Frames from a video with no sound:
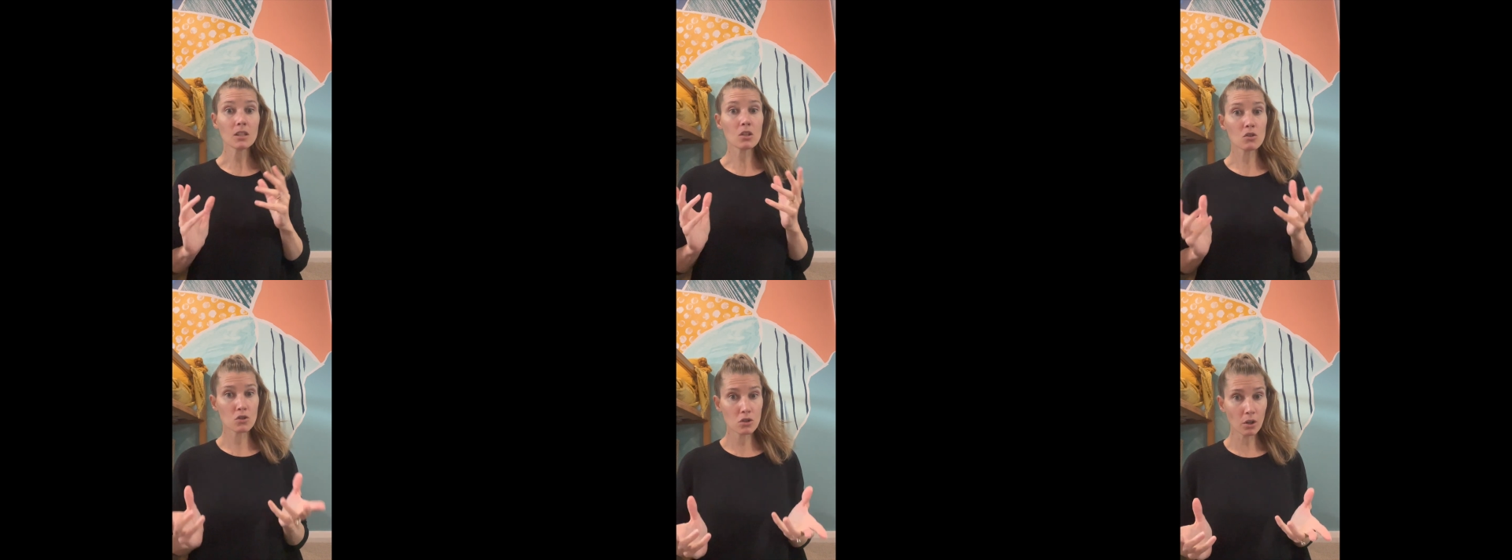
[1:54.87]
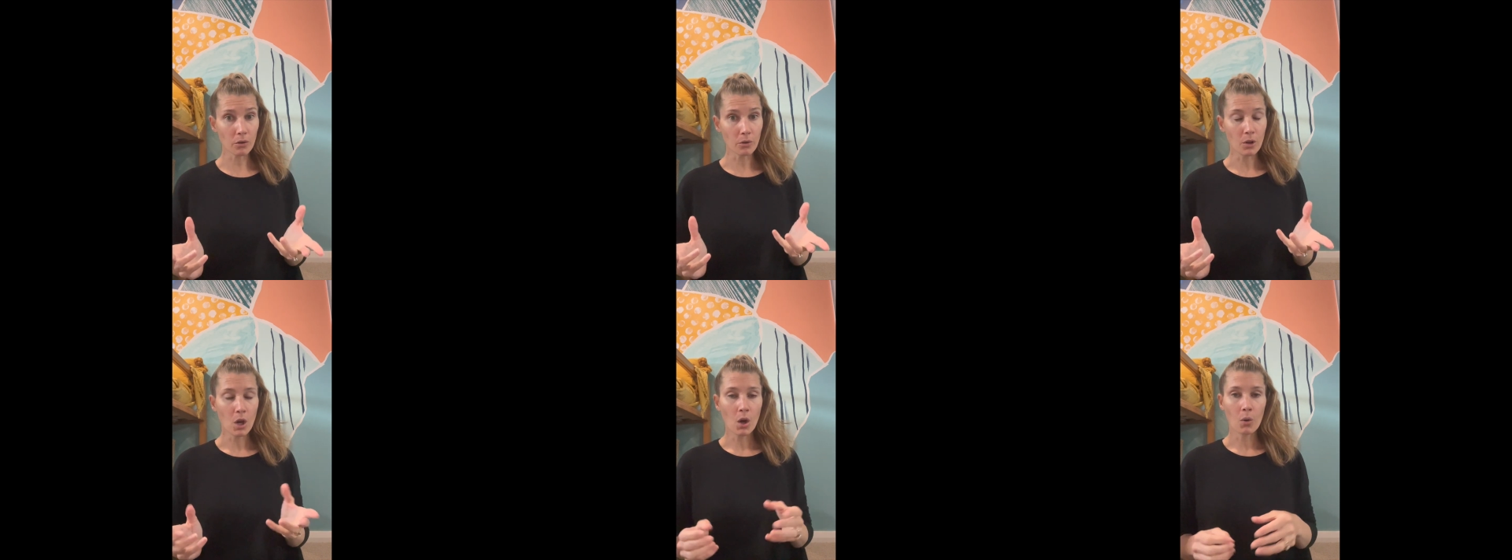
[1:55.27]
So
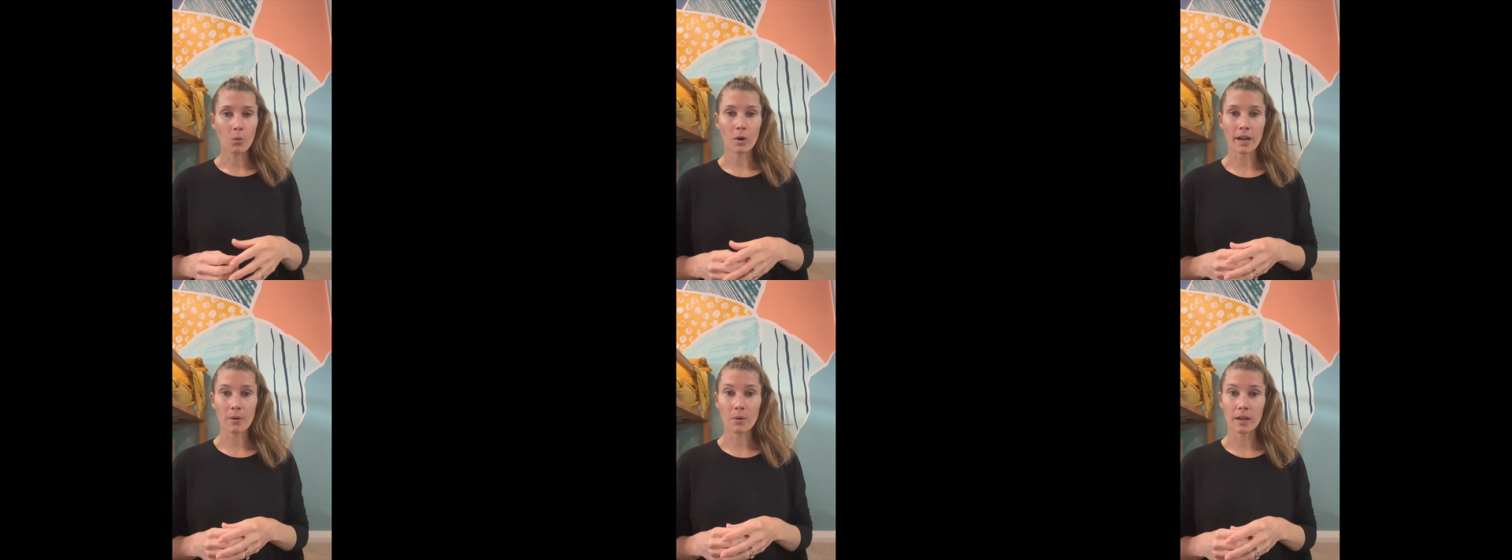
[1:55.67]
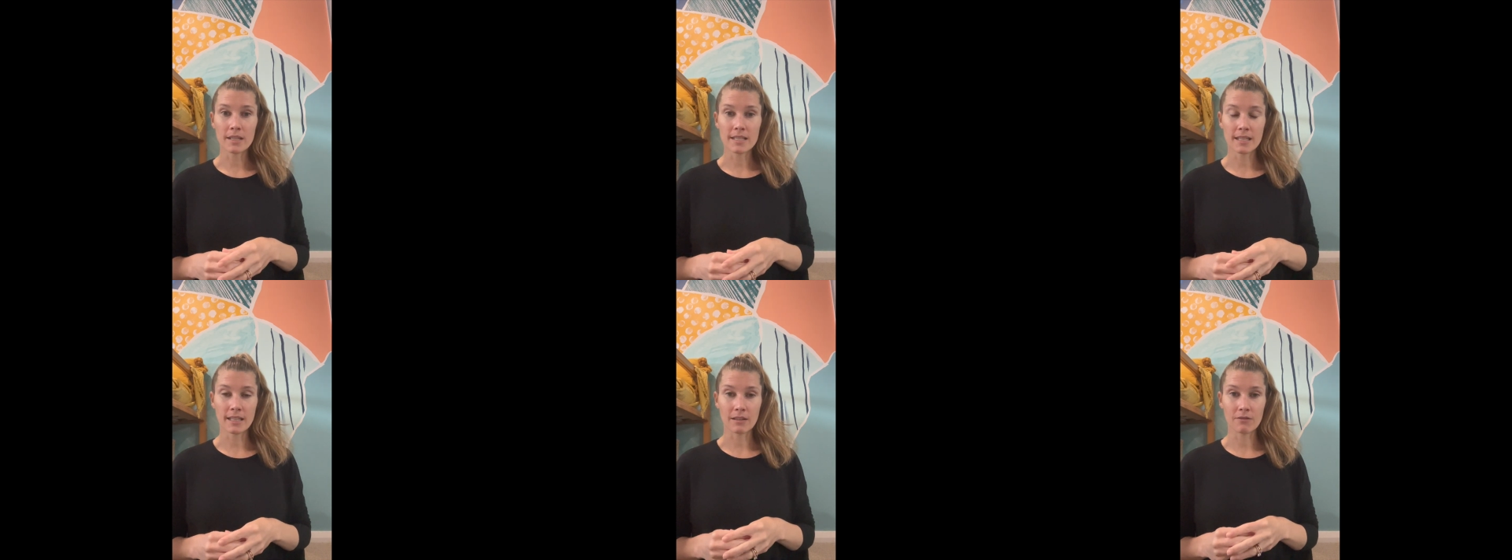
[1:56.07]
what I wanted
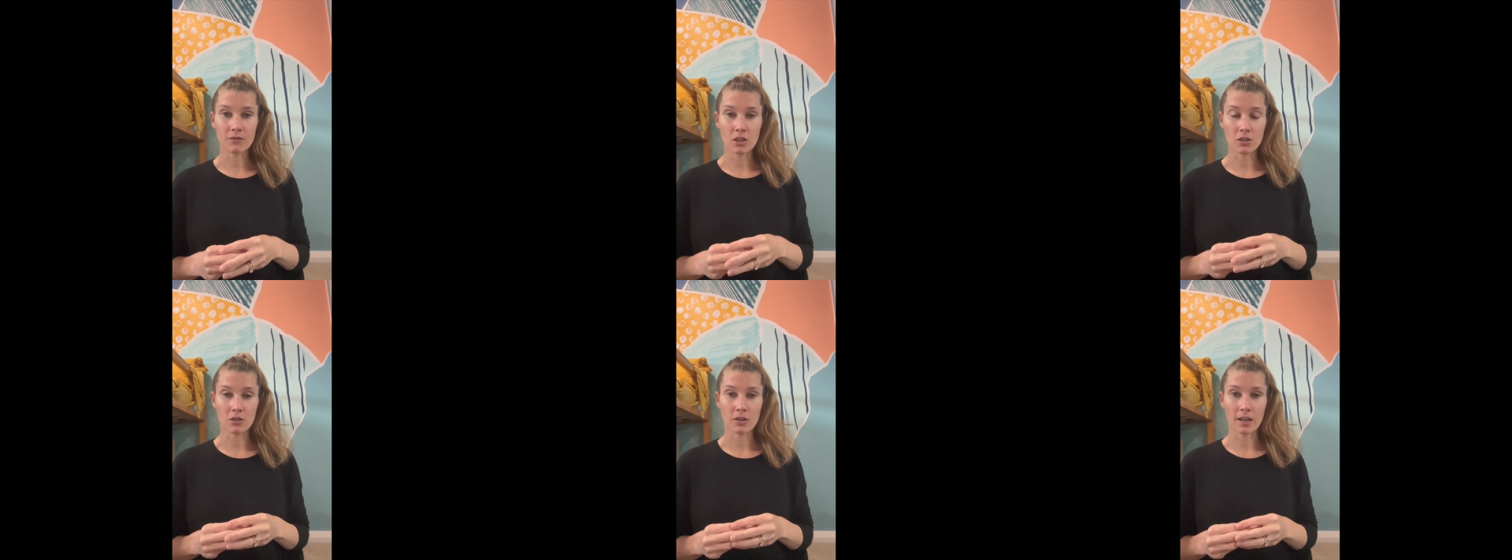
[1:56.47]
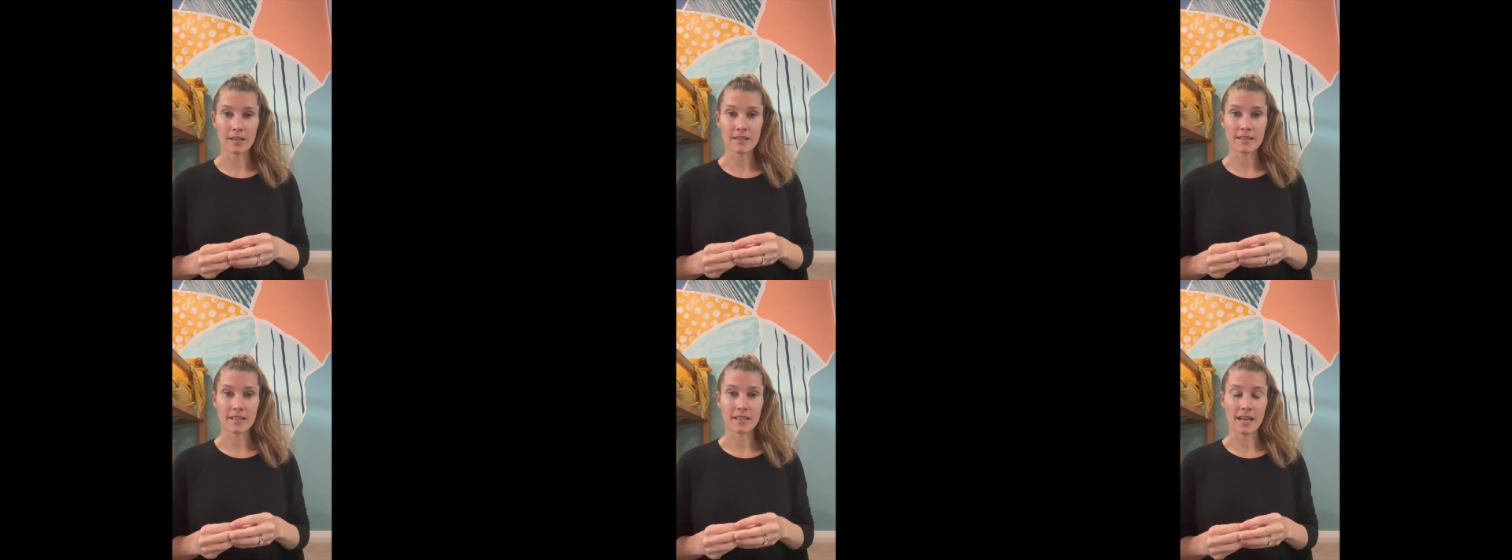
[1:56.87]
to give to you
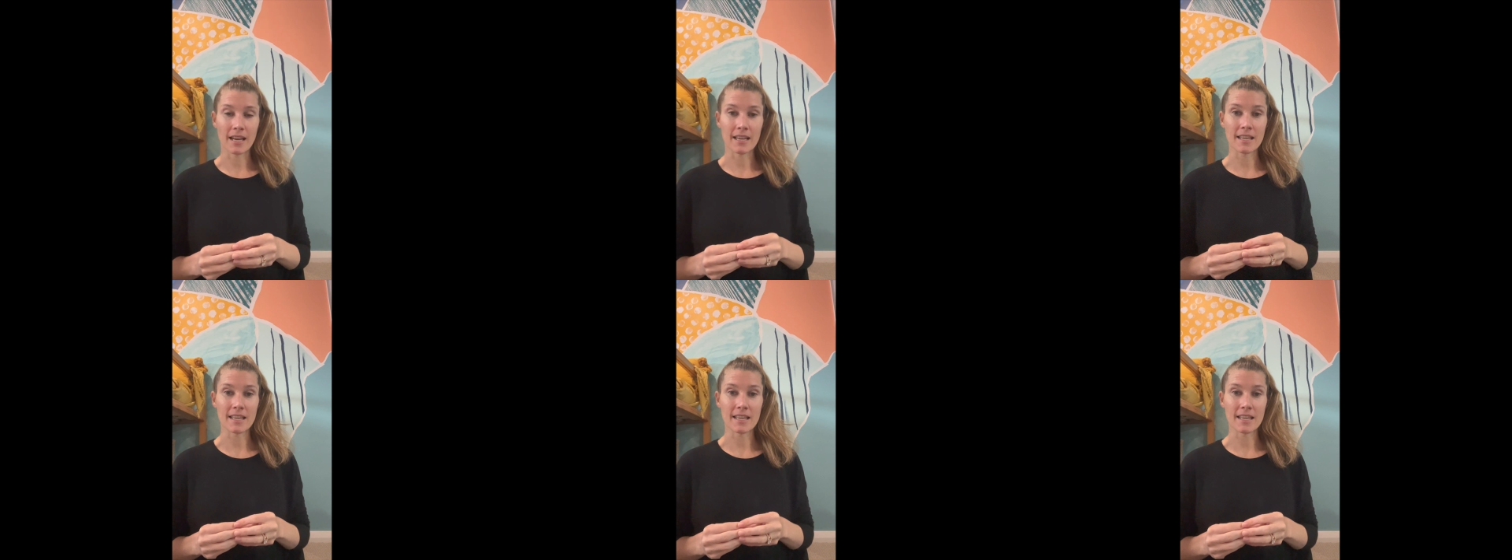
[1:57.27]
guys today